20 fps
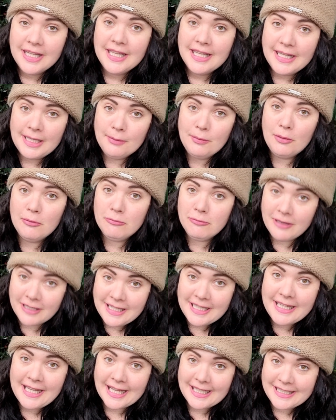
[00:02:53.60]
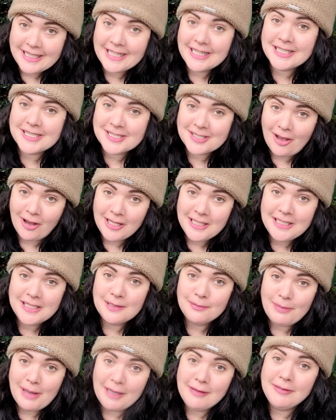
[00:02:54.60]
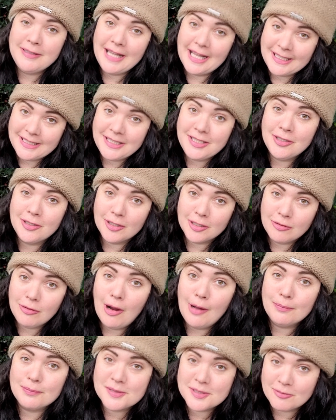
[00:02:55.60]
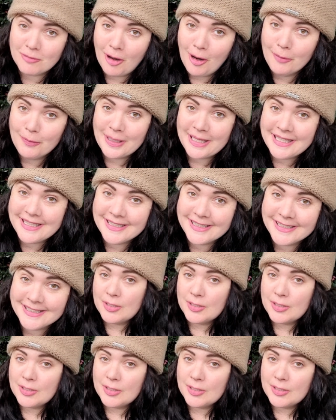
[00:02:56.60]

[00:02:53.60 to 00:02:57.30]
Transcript: it will really get you excited about getting your crops growing.